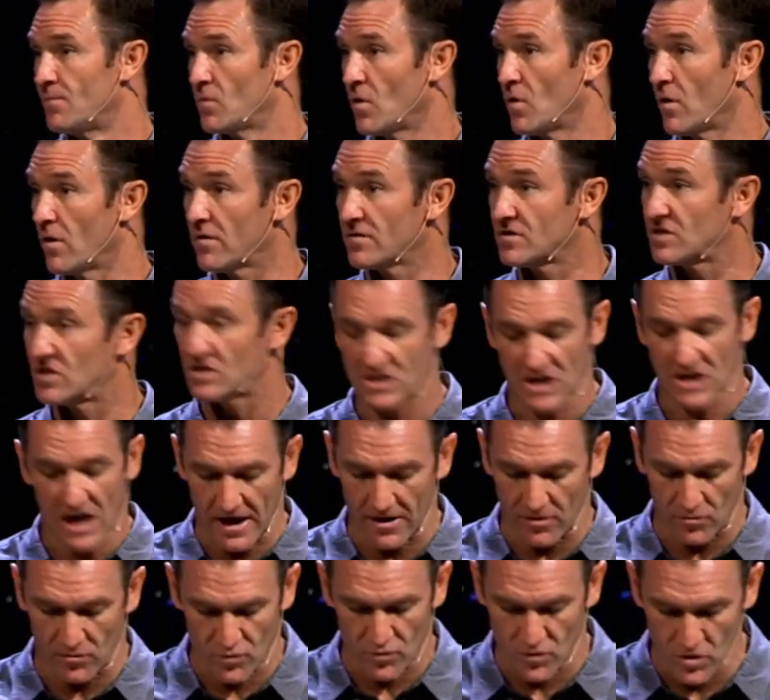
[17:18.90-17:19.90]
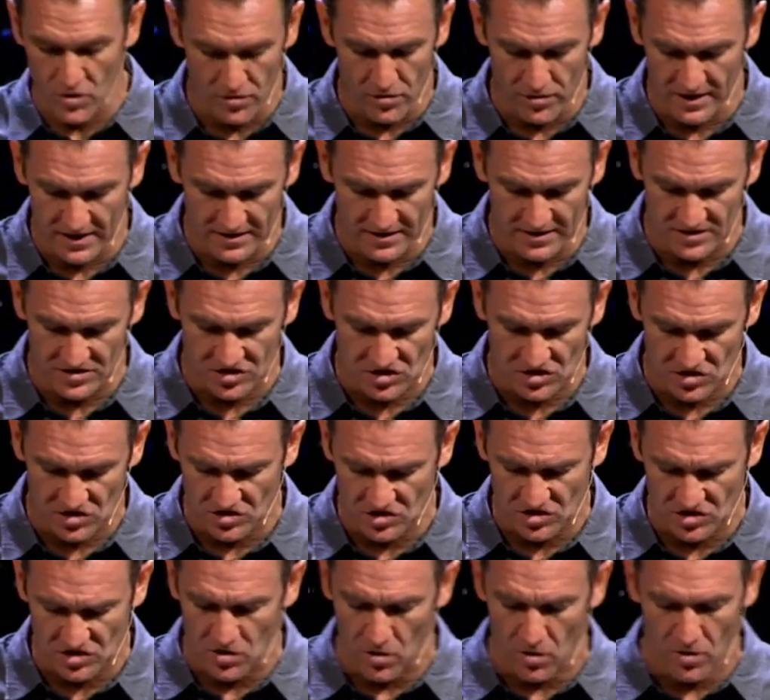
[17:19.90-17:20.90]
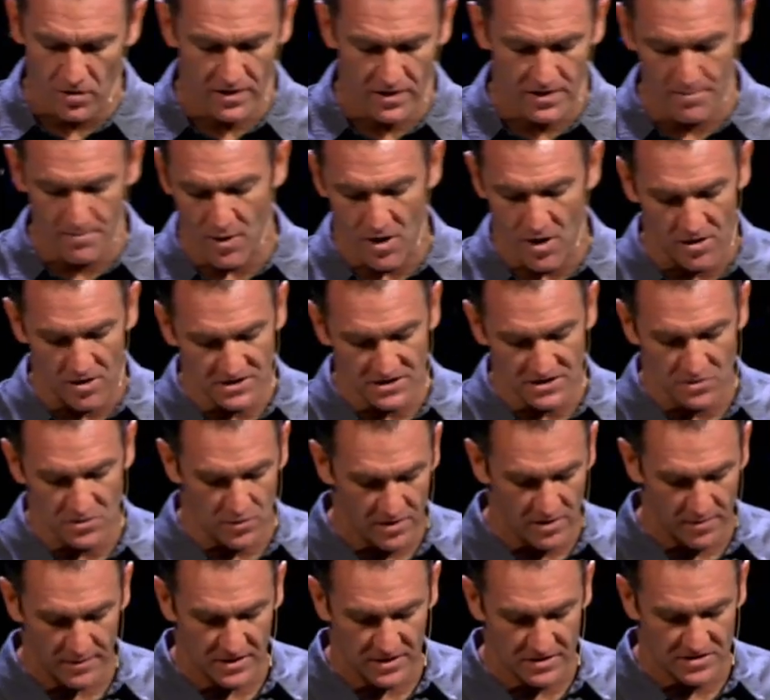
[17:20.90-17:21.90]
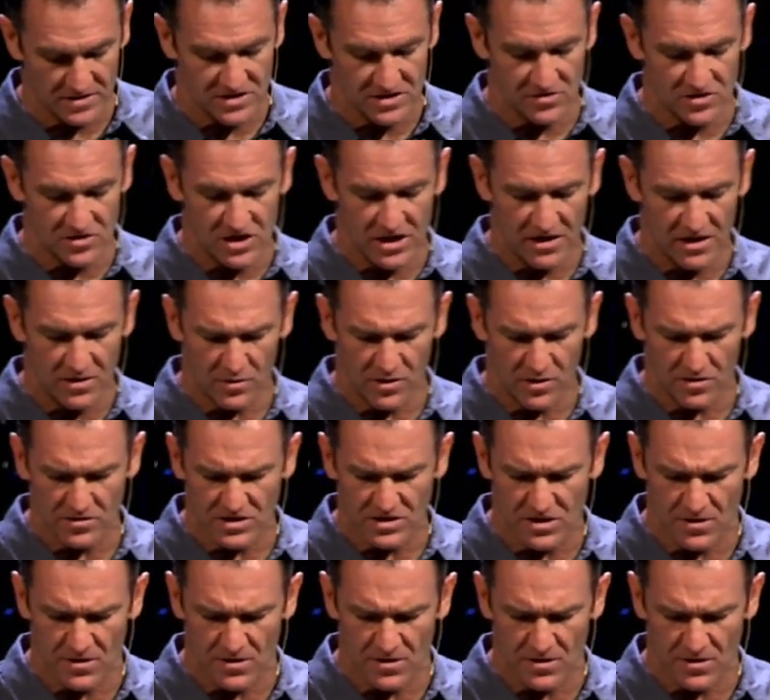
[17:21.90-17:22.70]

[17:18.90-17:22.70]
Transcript: or if she's kind of ruining this story and Paul doesn't want to be associated with her.